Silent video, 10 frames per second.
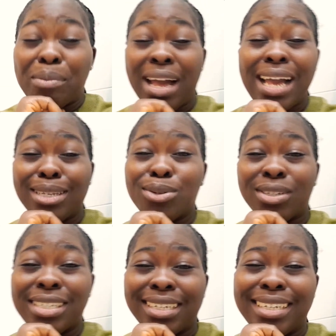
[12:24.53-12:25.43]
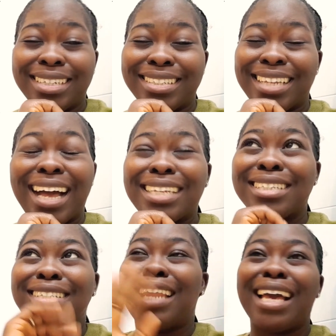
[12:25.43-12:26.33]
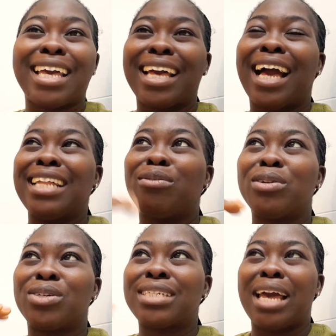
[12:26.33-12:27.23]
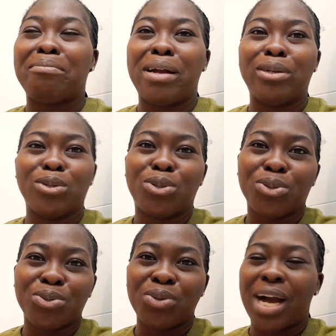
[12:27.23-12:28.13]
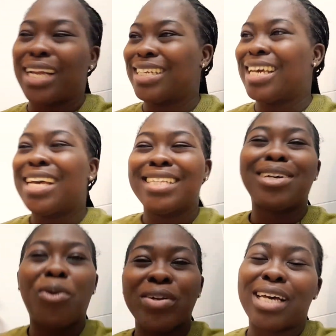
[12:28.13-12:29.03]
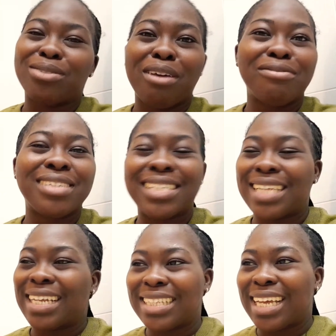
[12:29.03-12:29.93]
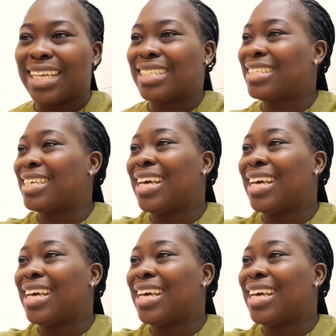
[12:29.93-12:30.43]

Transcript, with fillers: my is so shaggy and like and it was just like minus two and the cold has not even started